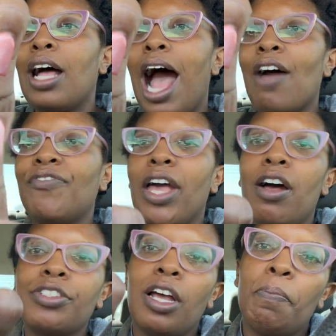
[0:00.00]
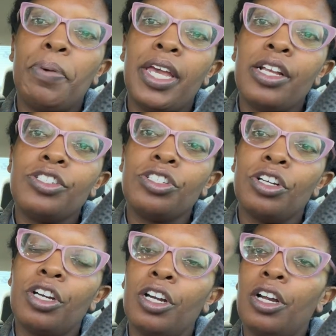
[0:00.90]
I found a
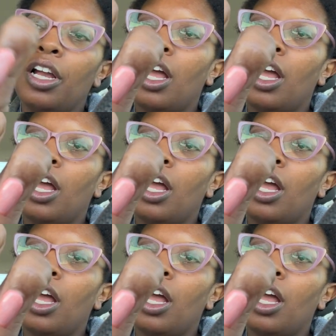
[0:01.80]
picture